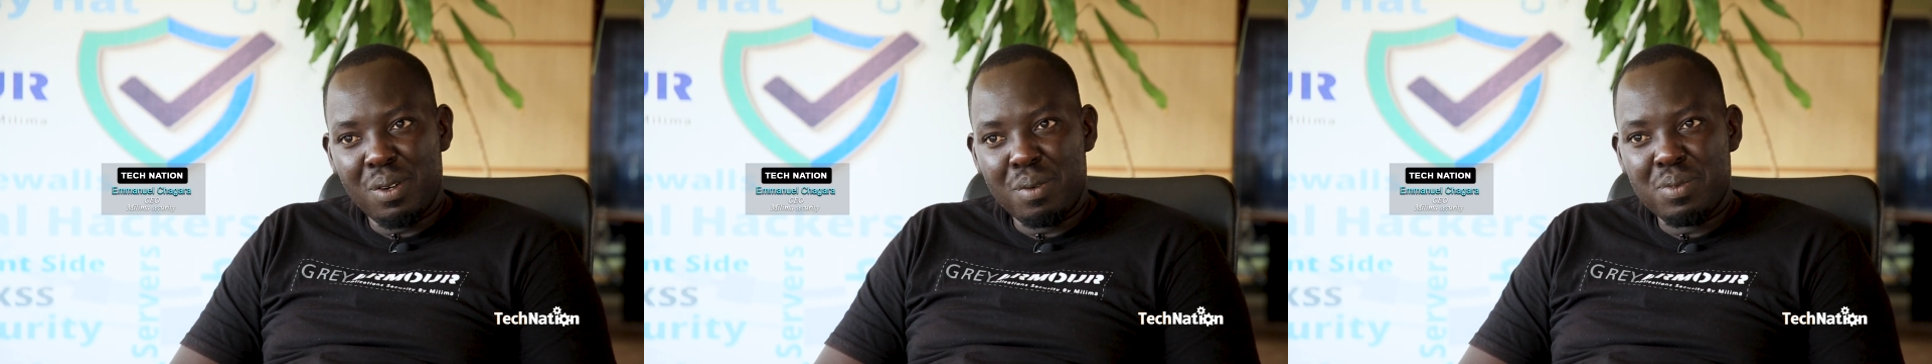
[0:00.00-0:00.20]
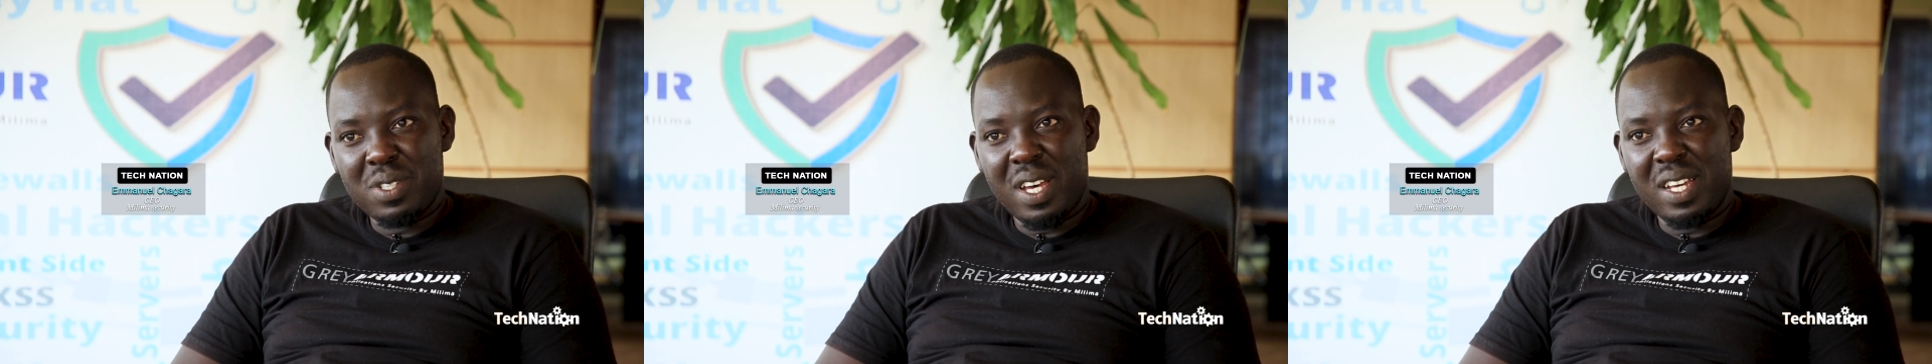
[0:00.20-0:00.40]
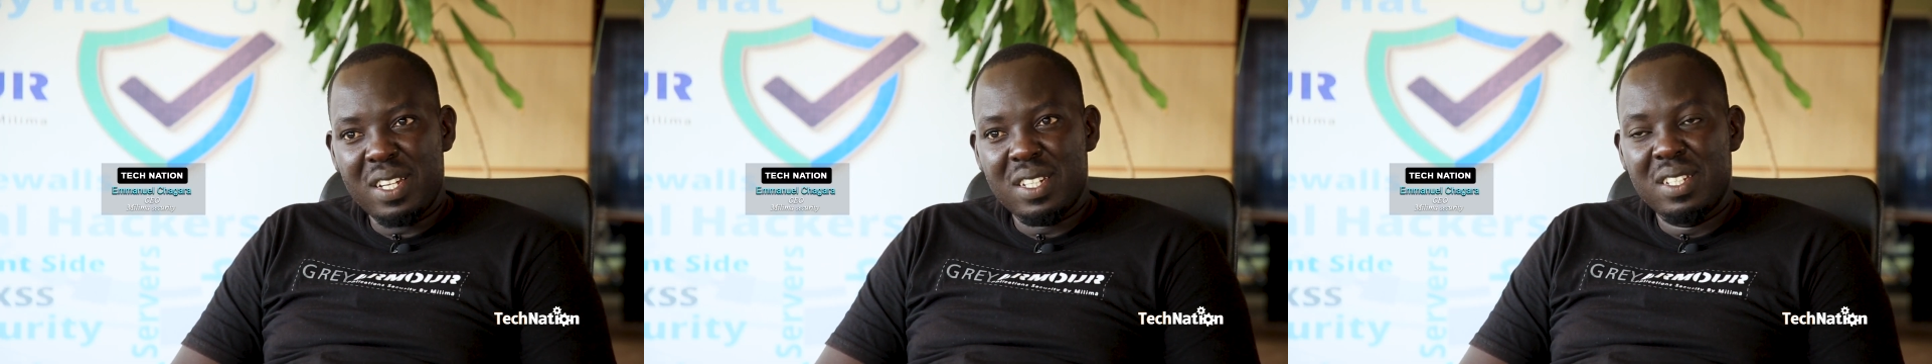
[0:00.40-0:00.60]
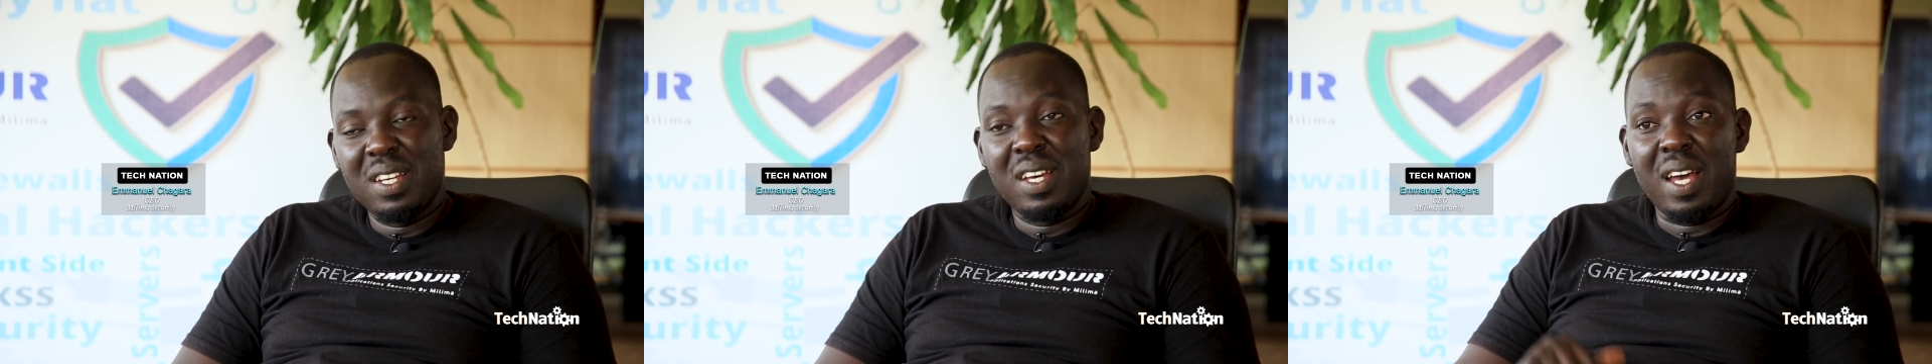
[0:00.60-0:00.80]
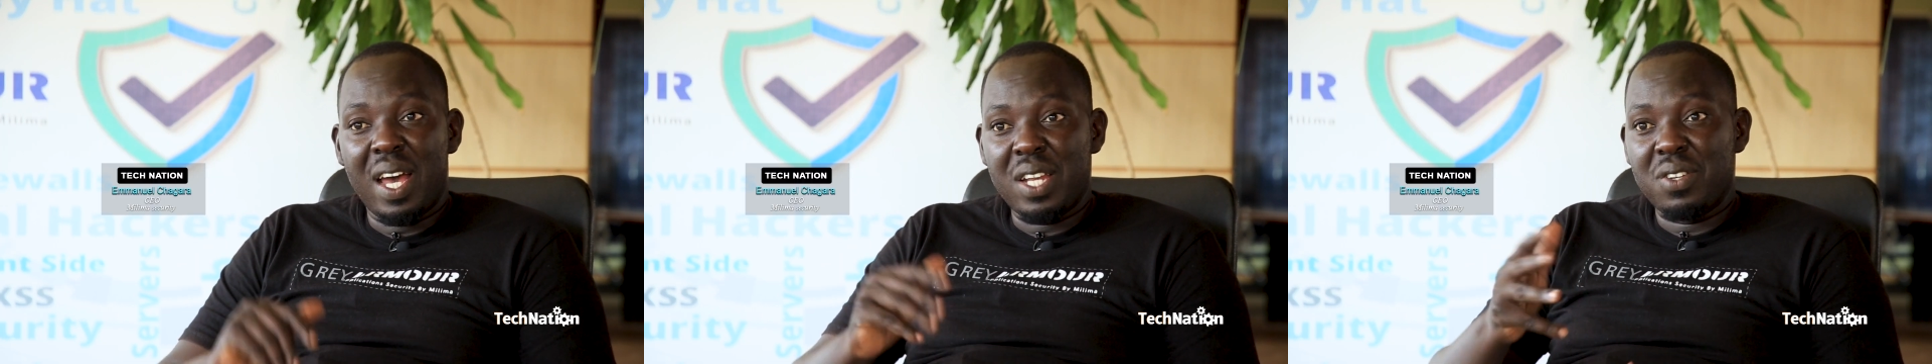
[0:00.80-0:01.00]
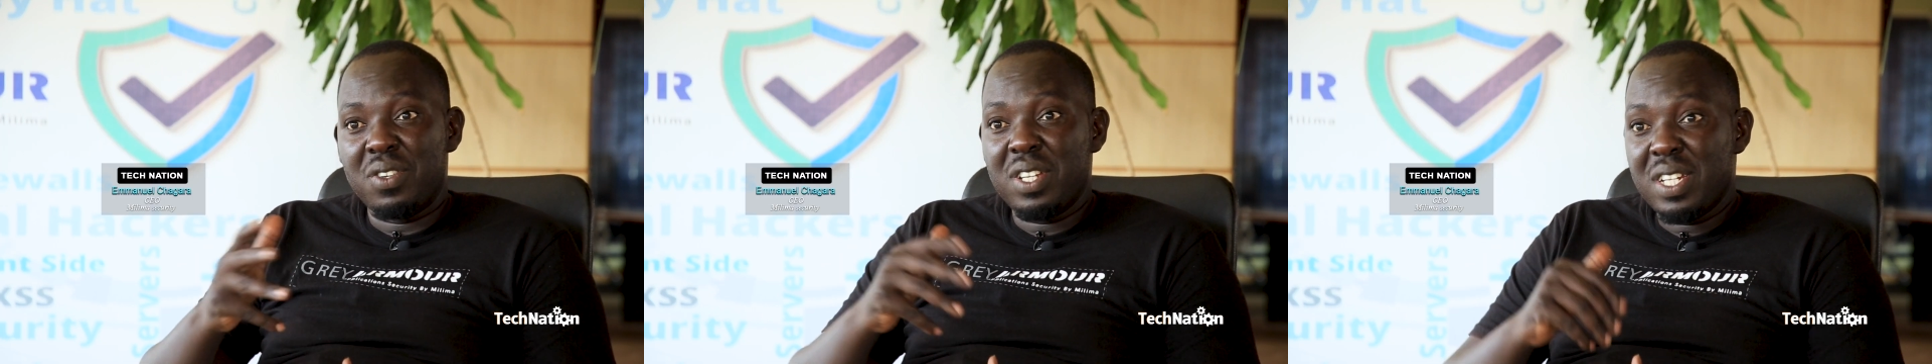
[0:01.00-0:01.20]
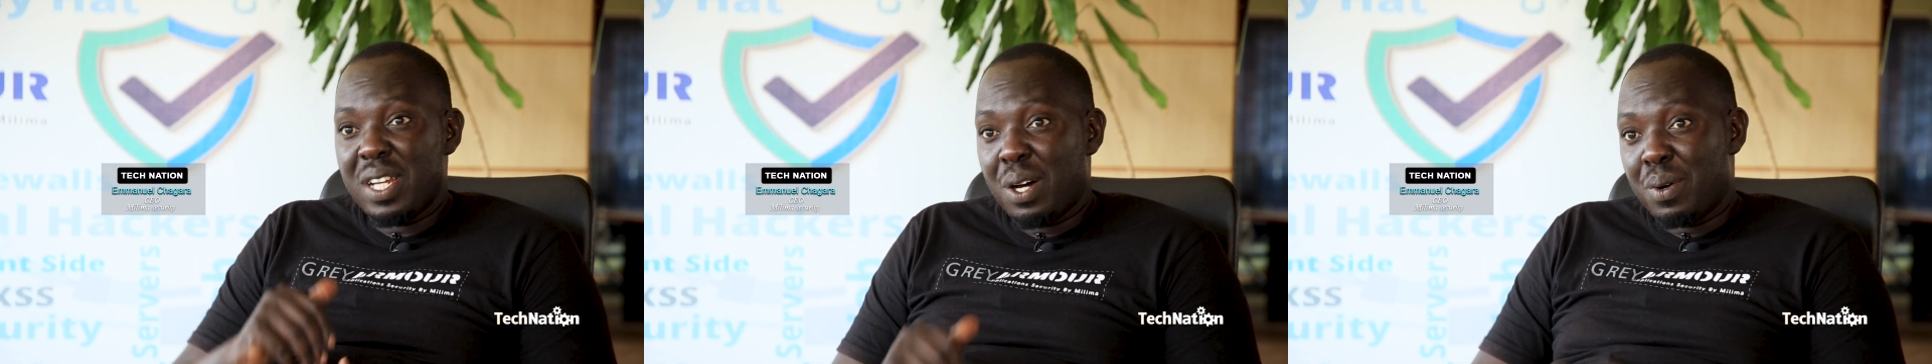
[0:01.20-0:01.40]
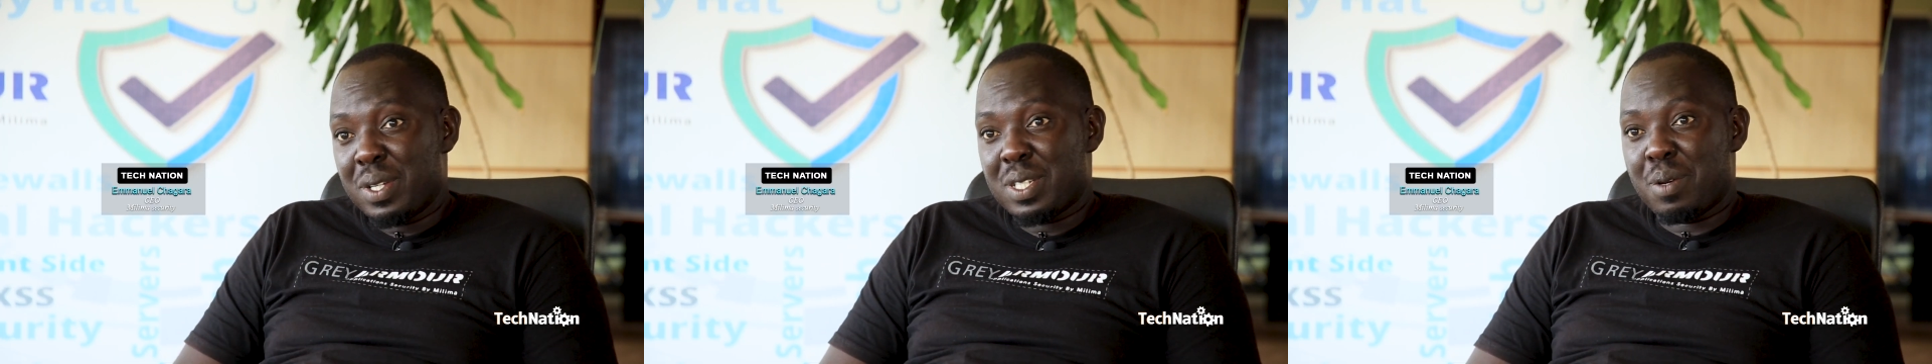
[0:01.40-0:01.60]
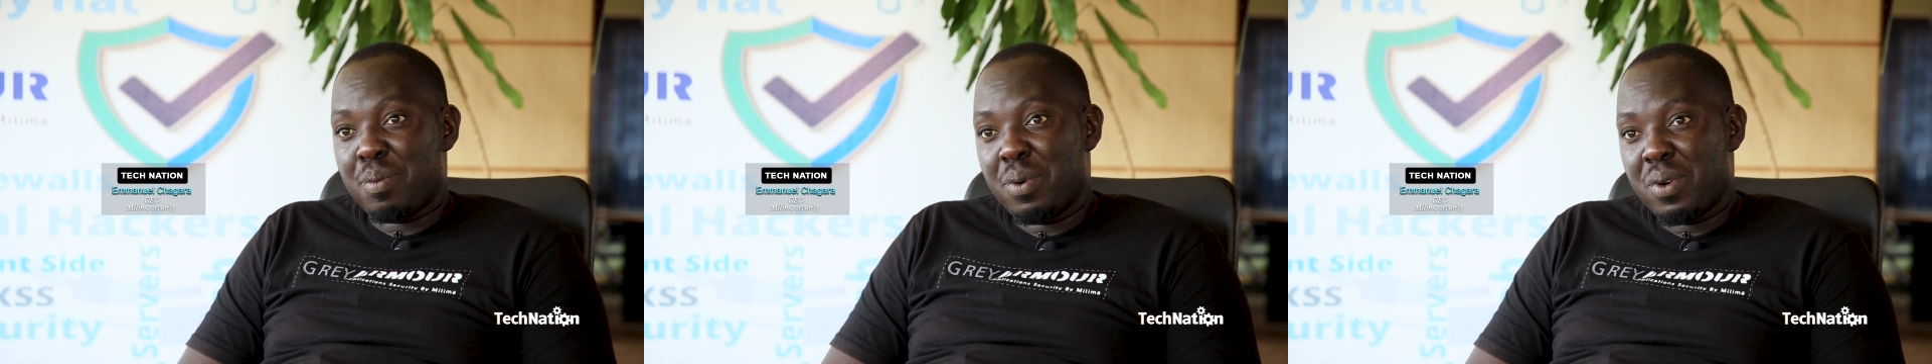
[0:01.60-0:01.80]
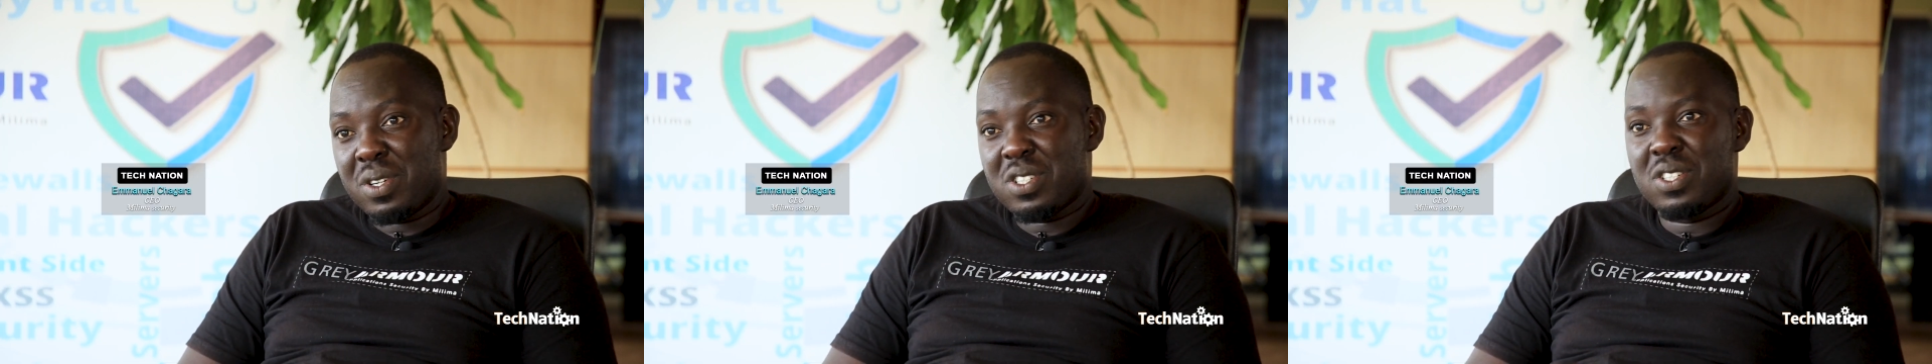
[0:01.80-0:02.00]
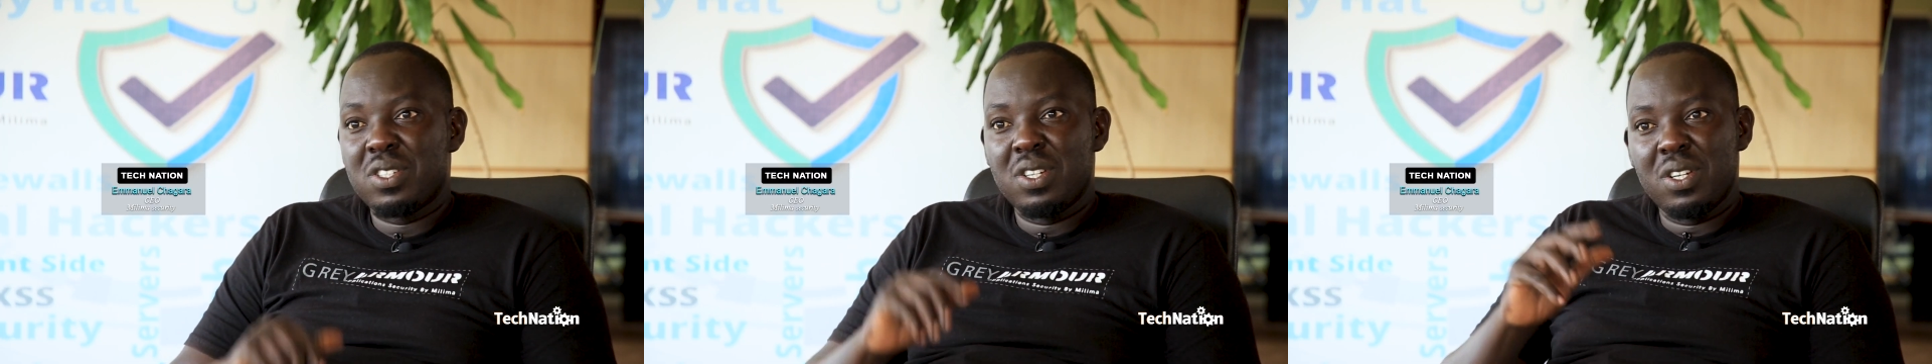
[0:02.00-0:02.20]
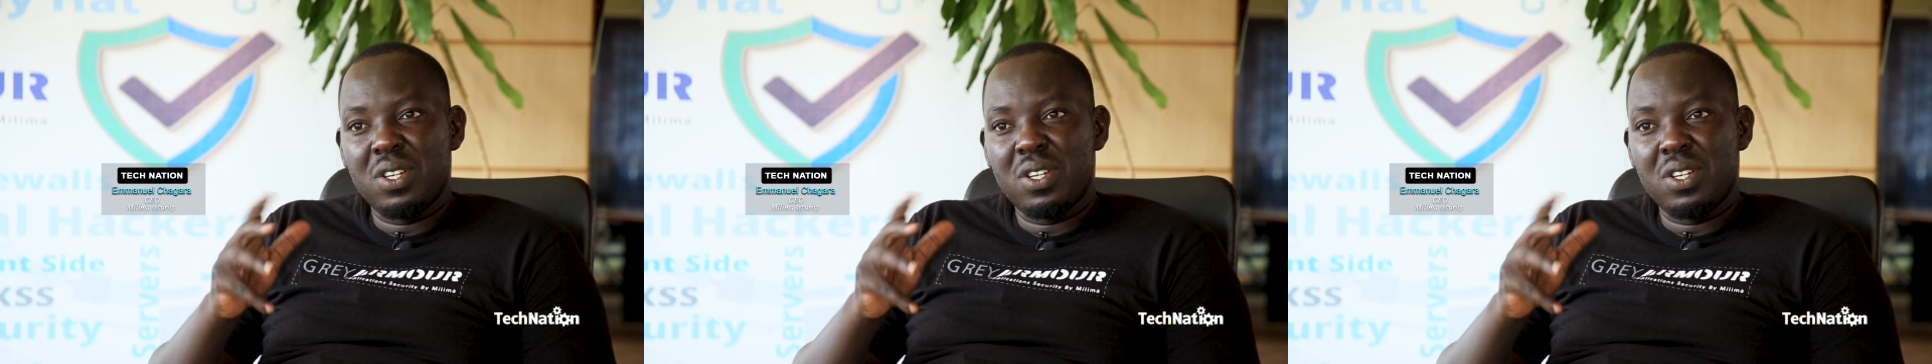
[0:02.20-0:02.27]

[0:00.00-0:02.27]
website and you need our support,